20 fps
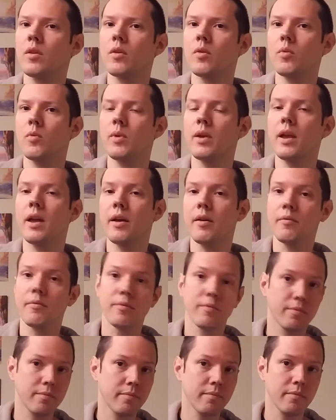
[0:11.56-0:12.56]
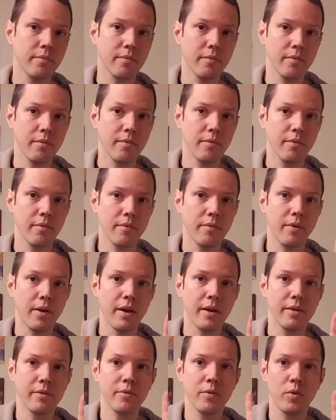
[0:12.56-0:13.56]
we have
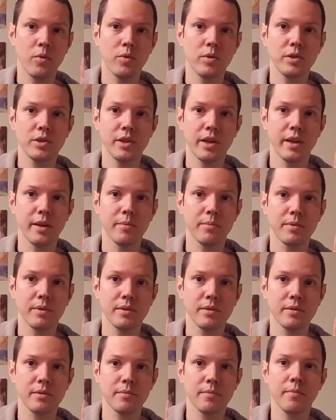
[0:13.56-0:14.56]
5 chord shapes,